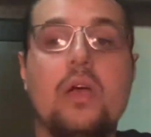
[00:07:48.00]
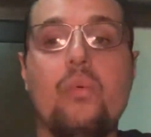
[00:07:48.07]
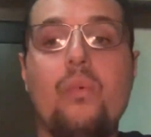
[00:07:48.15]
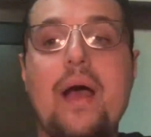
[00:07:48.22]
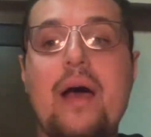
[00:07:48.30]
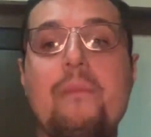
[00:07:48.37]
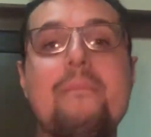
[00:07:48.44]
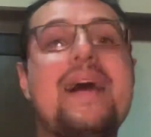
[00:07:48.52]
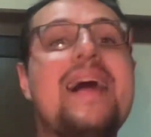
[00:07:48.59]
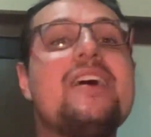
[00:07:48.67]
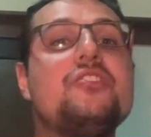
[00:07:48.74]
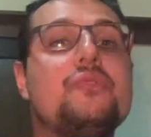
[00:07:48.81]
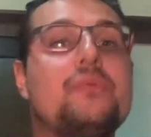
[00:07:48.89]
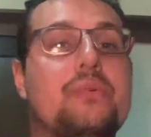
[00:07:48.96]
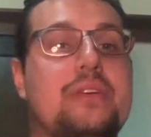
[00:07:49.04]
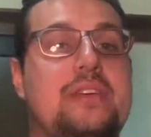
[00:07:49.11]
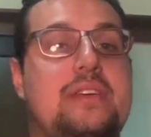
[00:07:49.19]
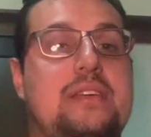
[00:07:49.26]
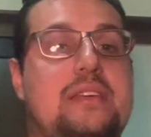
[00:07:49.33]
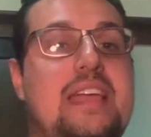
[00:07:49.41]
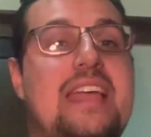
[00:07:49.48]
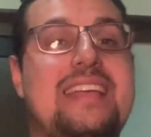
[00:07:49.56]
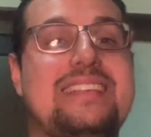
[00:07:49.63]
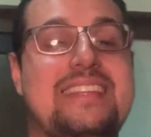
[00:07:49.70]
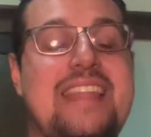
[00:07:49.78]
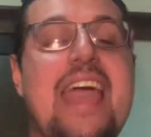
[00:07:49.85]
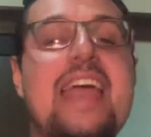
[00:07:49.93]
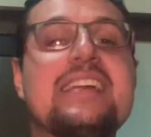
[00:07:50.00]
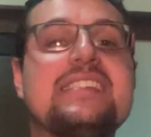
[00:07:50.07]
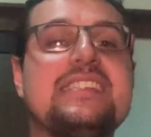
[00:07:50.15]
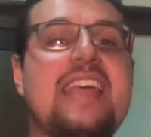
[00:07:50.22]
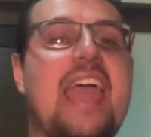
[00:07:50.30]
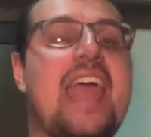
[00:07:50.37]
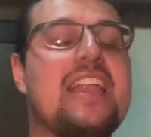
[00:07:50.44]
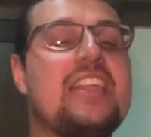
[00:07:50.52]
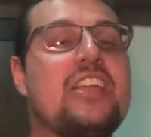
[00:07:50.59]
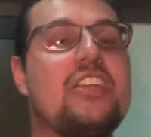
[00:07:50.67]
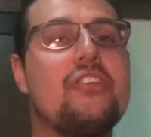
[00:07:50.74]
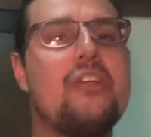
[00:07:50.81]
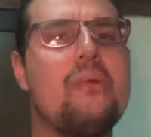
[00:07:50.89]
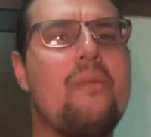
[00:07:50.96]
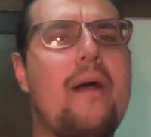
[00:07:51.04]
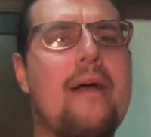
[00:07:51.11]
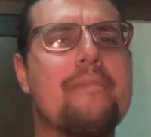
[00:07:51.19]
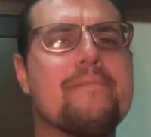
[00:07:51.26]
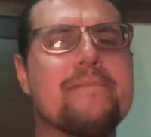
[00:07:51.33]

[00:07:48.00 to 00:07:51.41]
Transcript: Well, Marduk is next. And you know what?